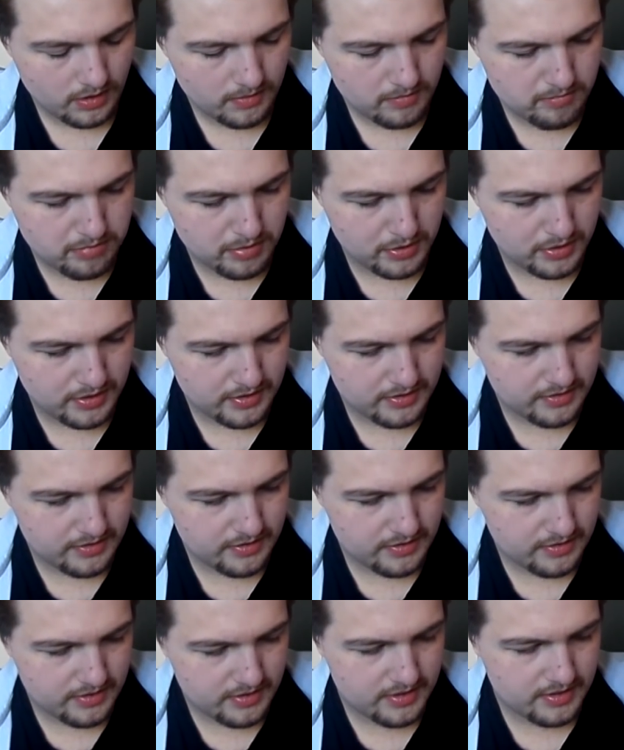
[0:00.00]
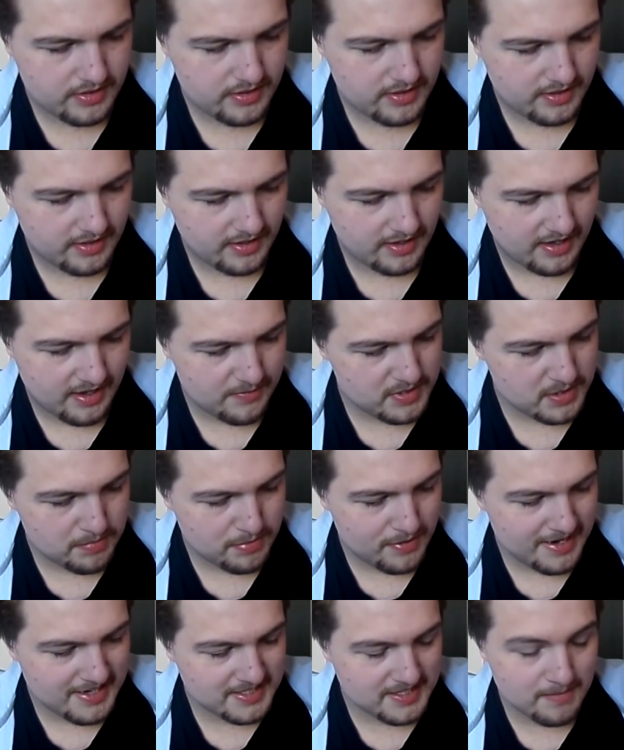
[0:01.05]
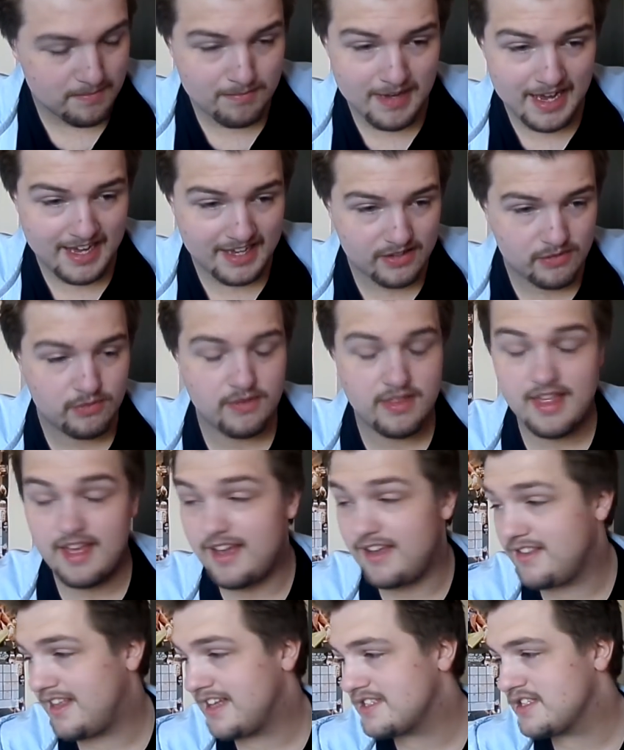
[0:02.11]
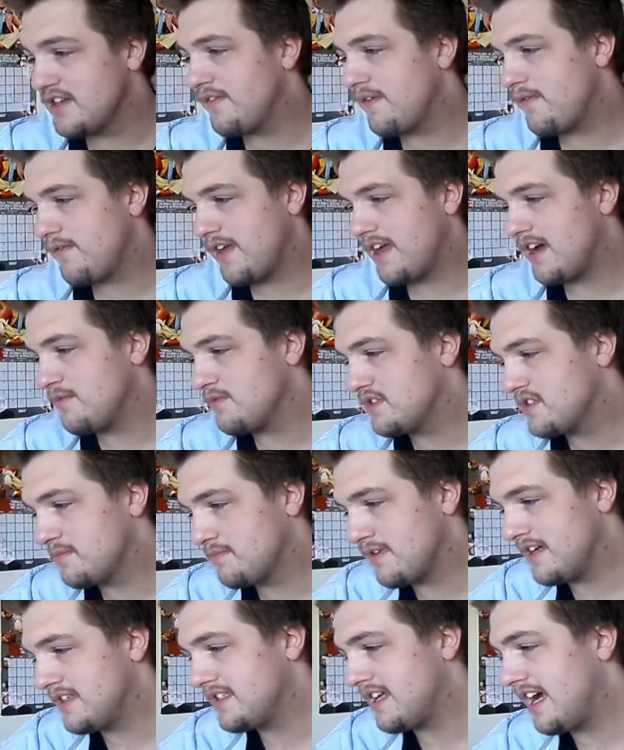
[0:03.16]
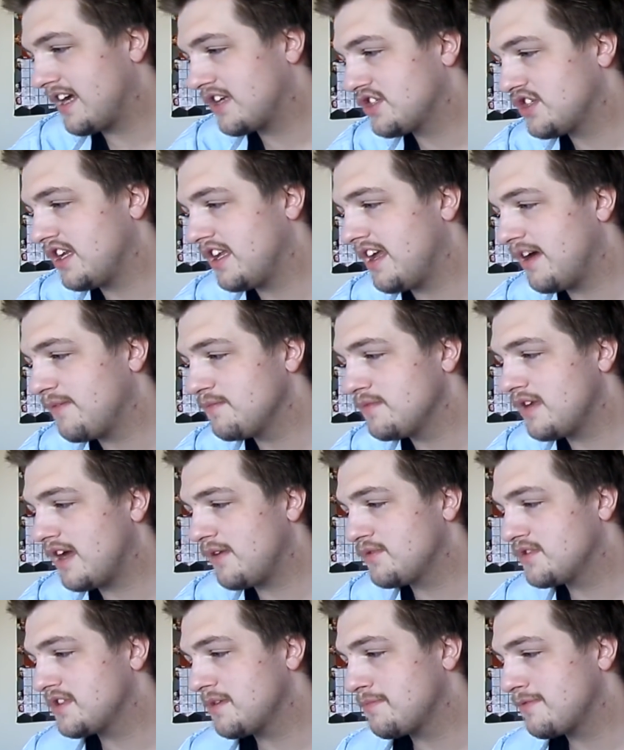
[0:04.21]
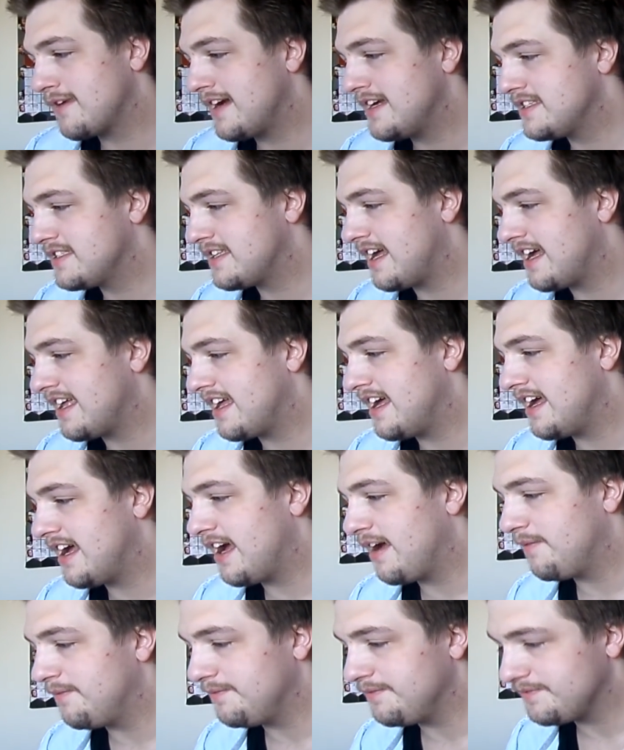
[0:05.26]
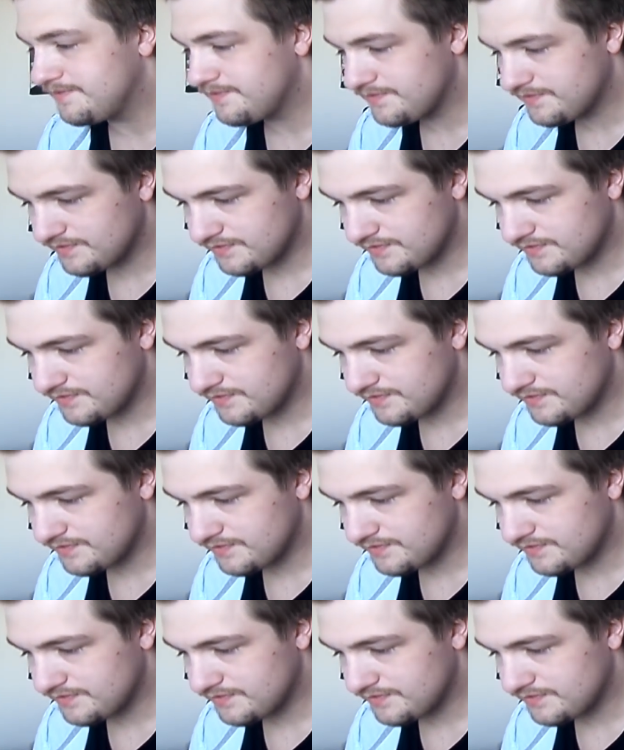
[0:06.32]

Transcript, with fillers: but I'm surprised that Mac. That's another thing I'm surprised at. Actually, I'm. I was surprised that um,